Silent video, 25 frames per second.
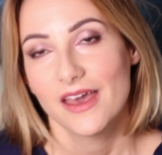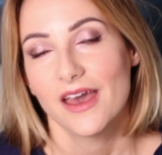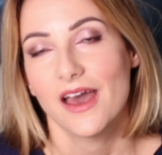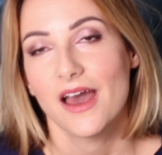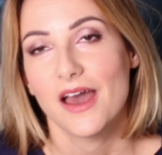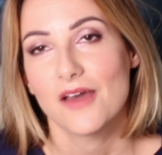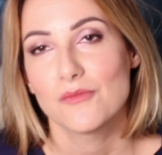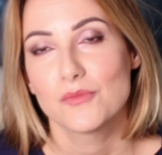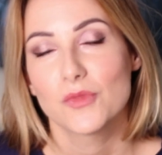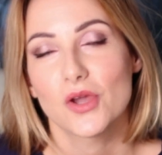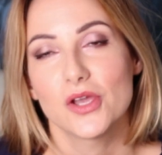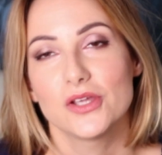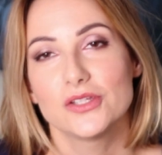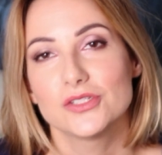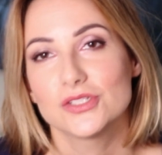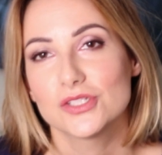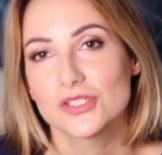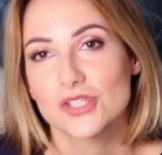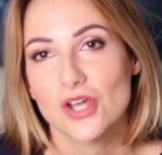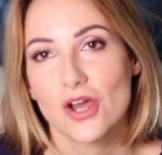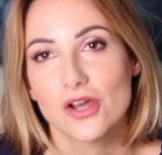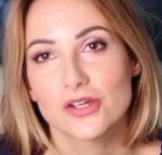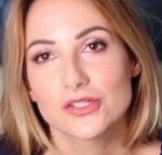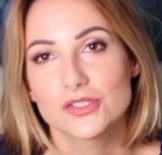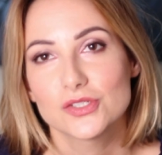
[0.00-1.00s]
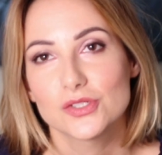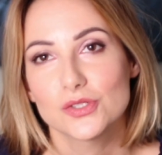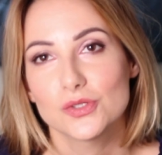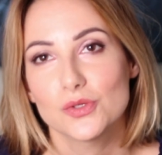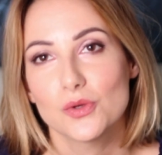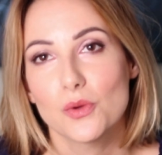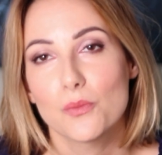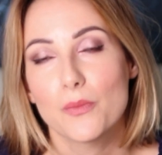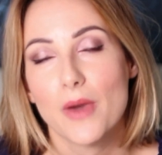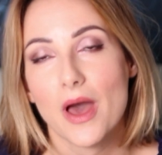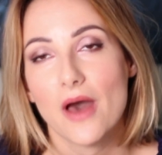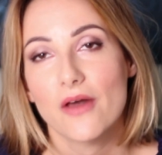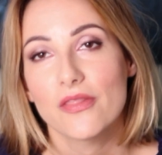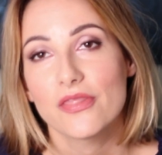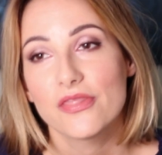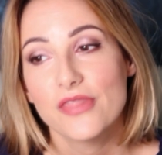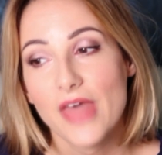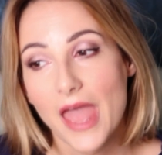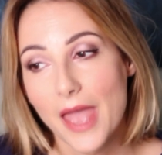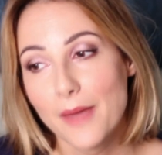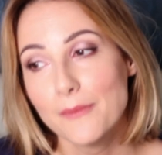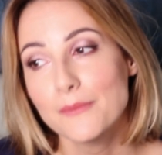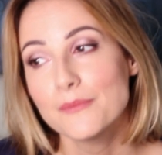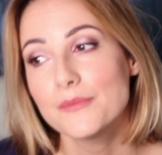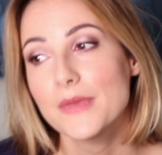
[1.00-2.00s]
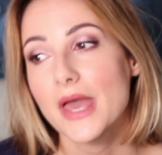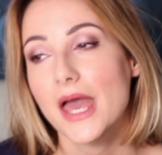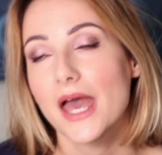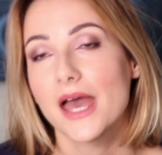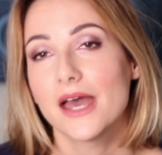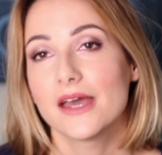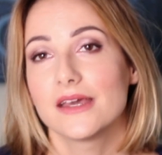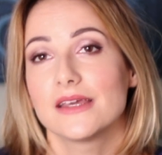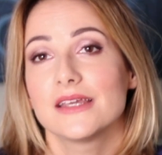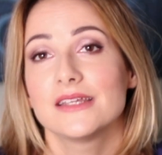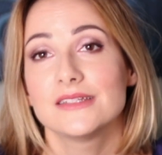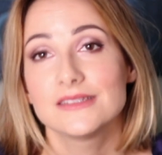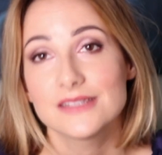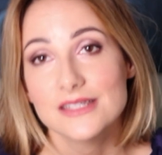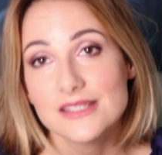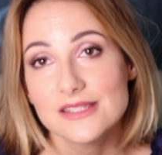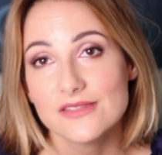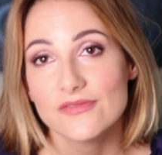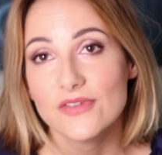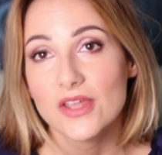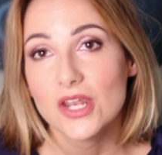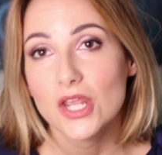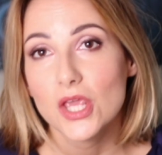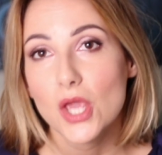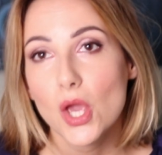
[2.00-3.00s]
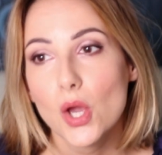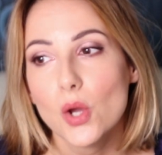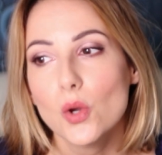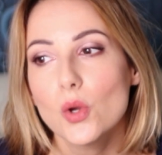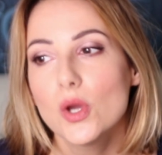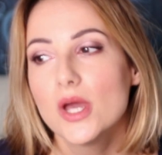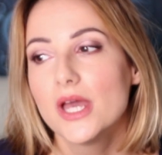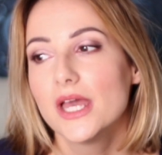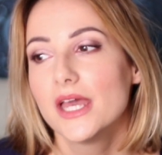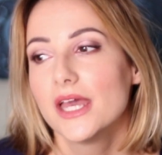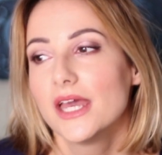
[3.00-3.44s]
I'm going to talk to you about them in this video.